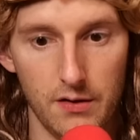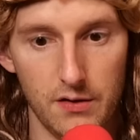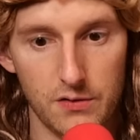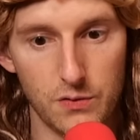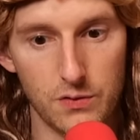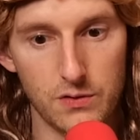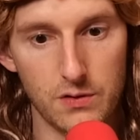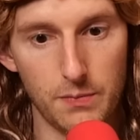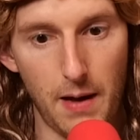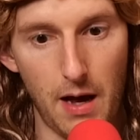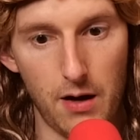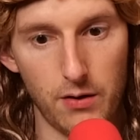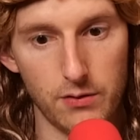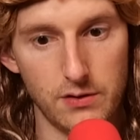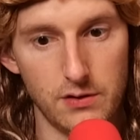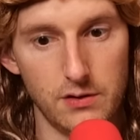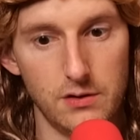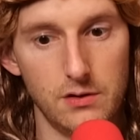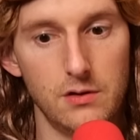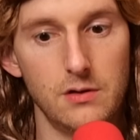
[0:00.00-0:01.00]
This one's about
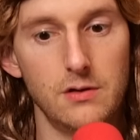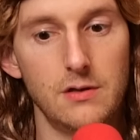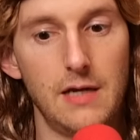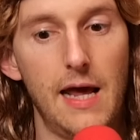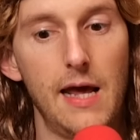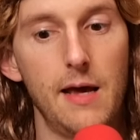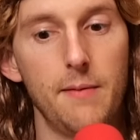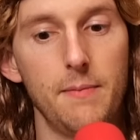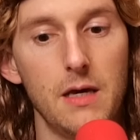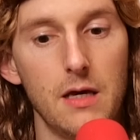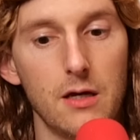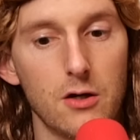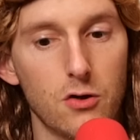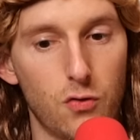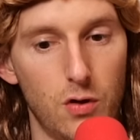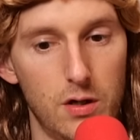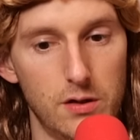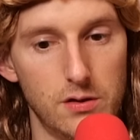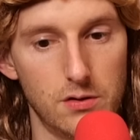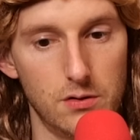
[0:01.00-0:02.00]
Tammy and
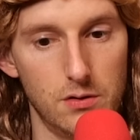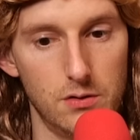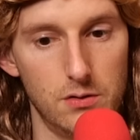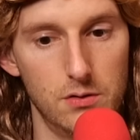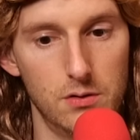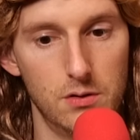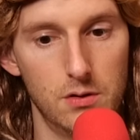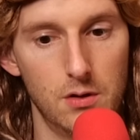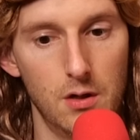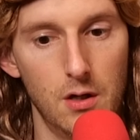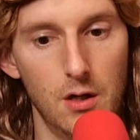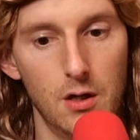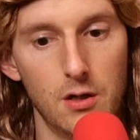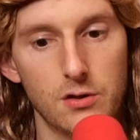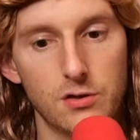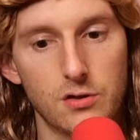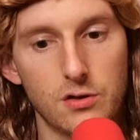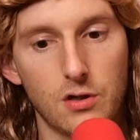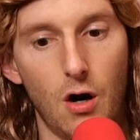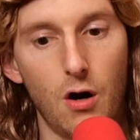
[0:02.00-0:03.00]
Crystal.
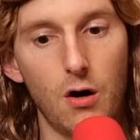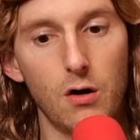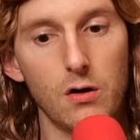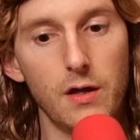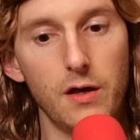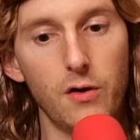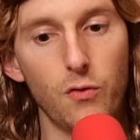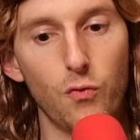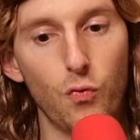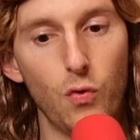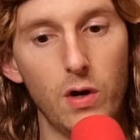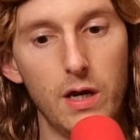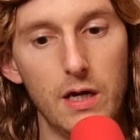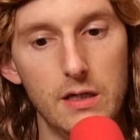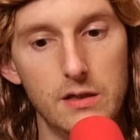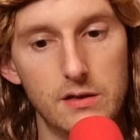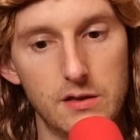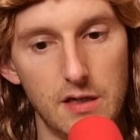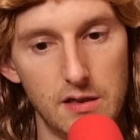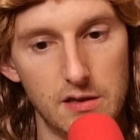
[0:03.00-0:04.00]
Scarlett
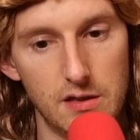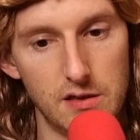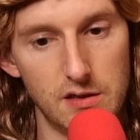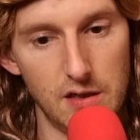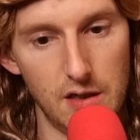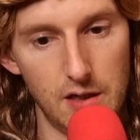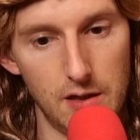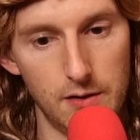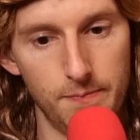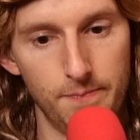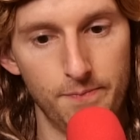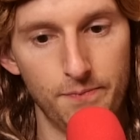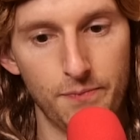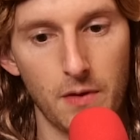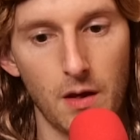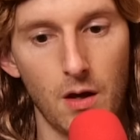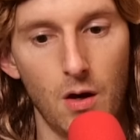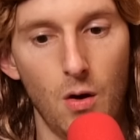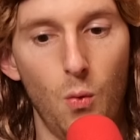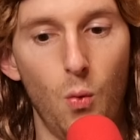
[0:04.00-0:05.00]
Reed sends us in.
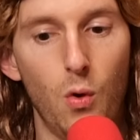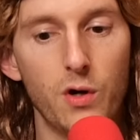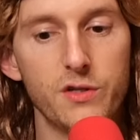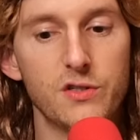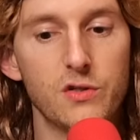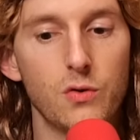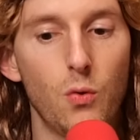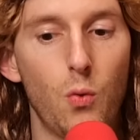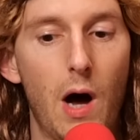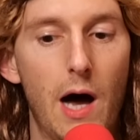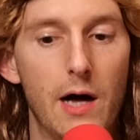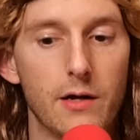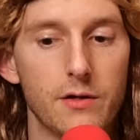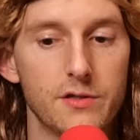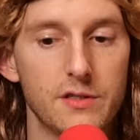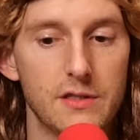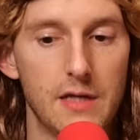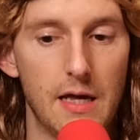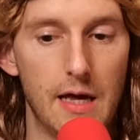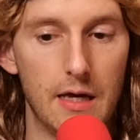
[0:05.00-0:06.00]
What's the
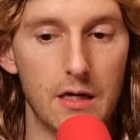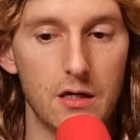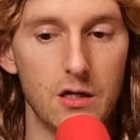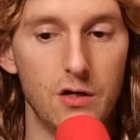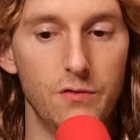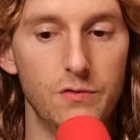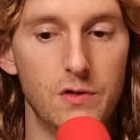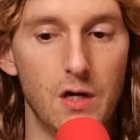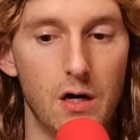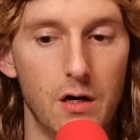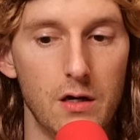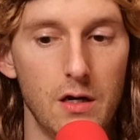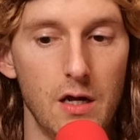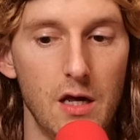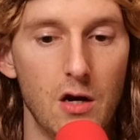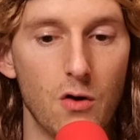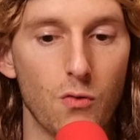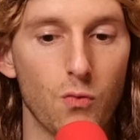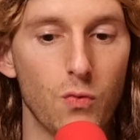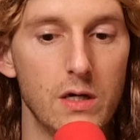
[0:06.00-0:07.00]
wildest thing you've done
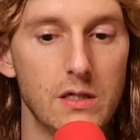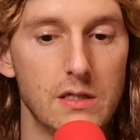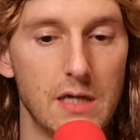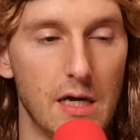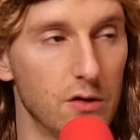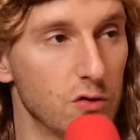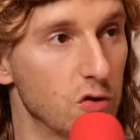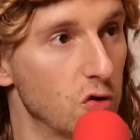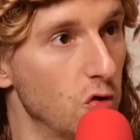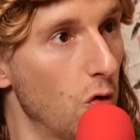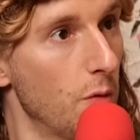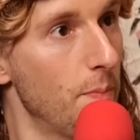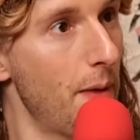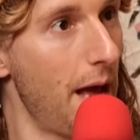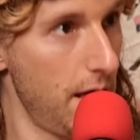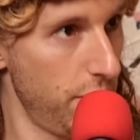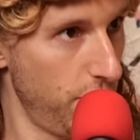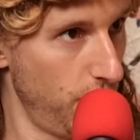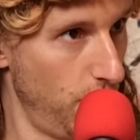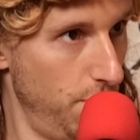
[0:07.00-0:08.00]
in a retail store
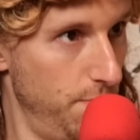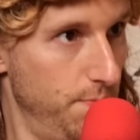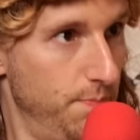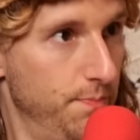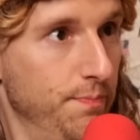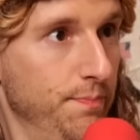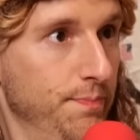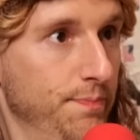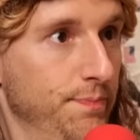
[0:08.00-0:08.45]
bathroom?